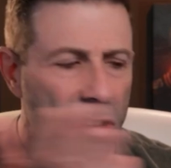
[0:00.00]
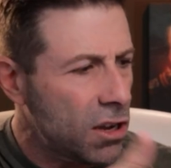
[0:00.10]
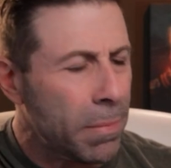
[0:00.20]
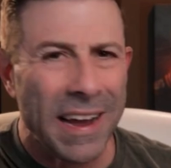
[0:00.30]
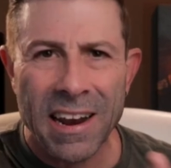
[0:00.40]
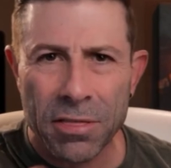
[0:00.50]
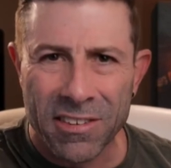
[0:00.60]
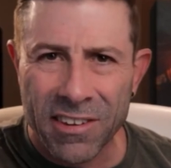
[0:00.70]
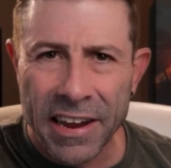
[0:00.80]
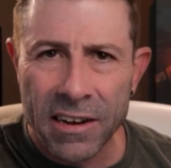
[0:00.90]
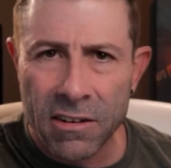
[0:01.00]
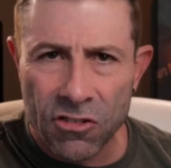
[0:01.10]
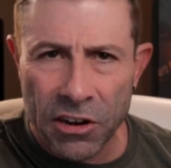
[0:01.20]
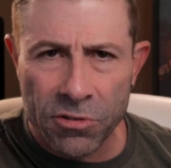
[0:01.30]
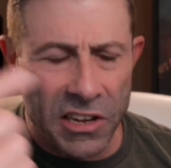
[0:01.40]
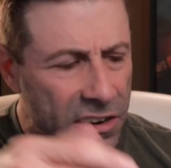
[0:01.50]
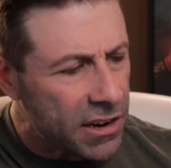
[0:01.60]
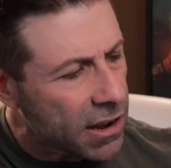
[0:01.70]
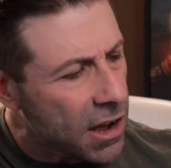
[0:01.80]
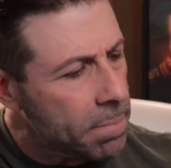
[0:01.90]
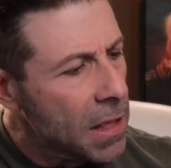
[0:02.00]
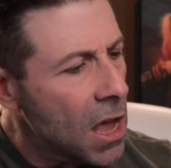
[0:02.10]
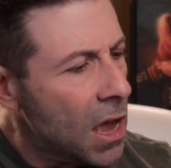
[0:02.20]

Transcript: You can buy it at the site, jcristina.com.